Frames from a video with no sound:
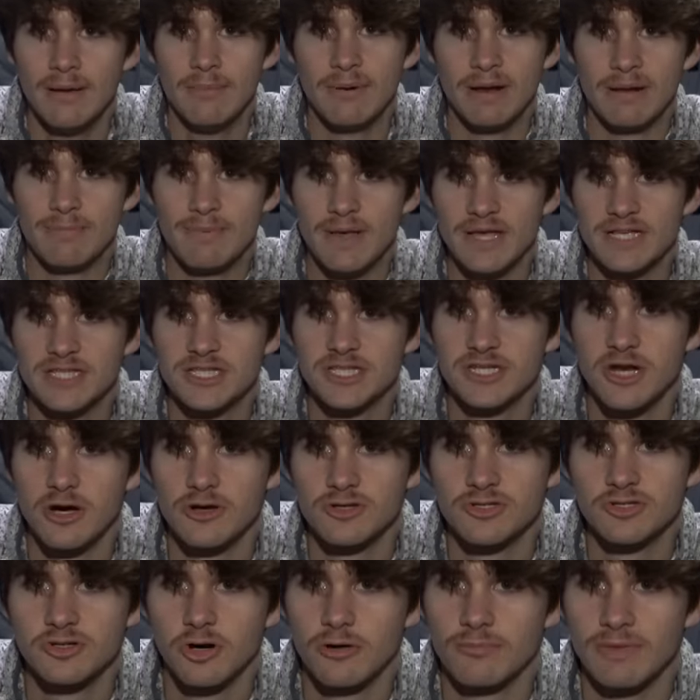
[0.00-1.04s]
But a big
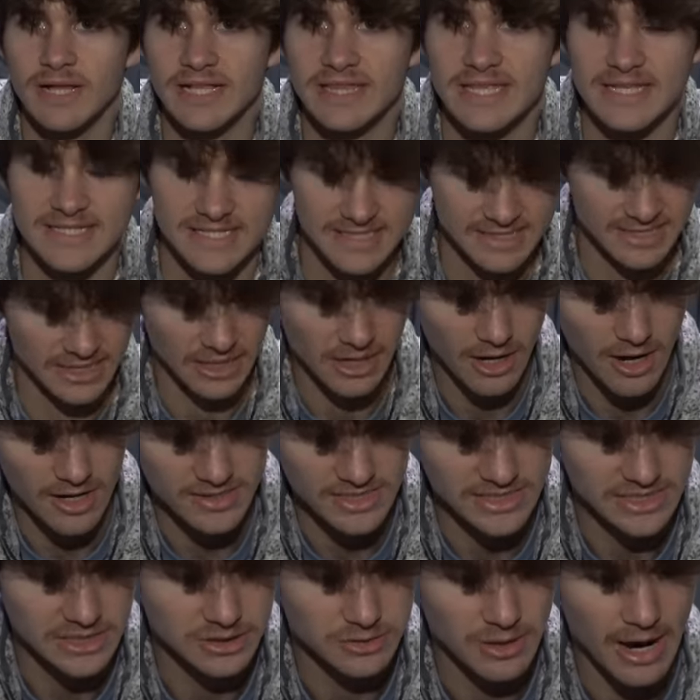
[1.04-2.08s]
snowstorm like this is gonna
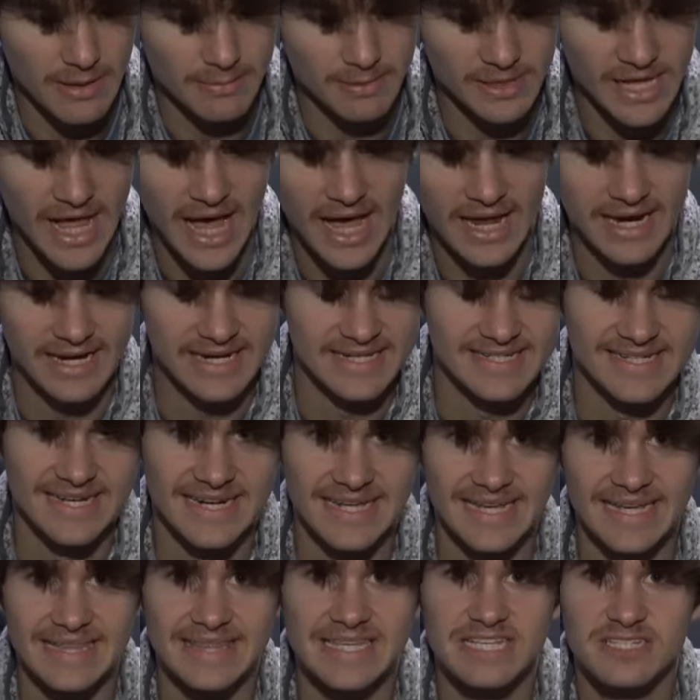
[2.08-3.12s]
cause it to drop a lot and is
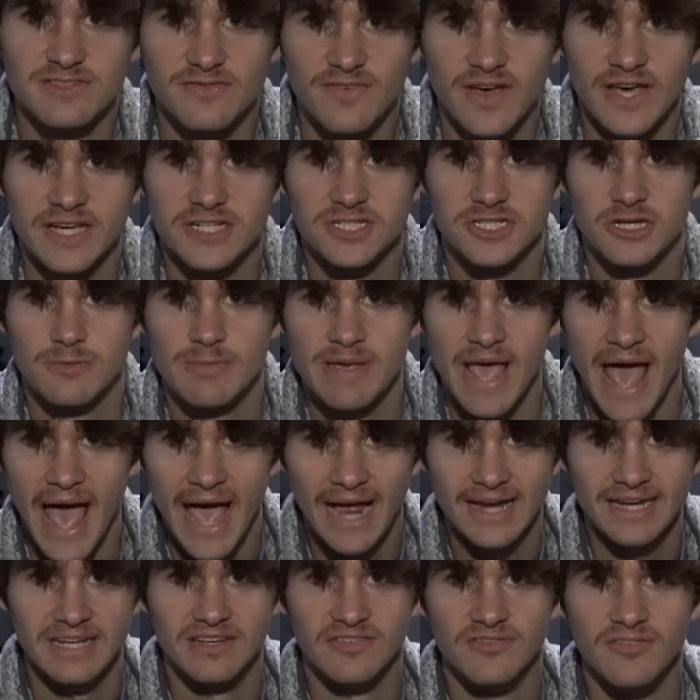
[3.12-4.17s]
gonna get these fish to be
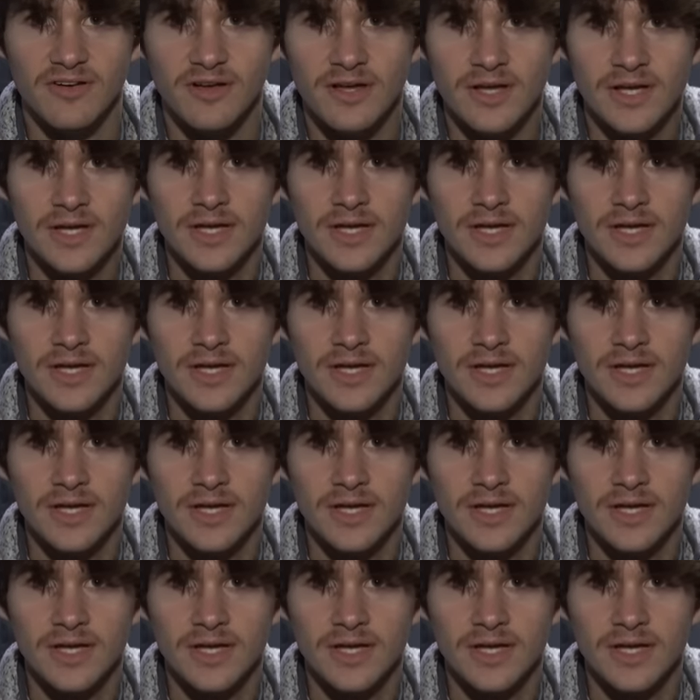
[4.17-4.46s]
active.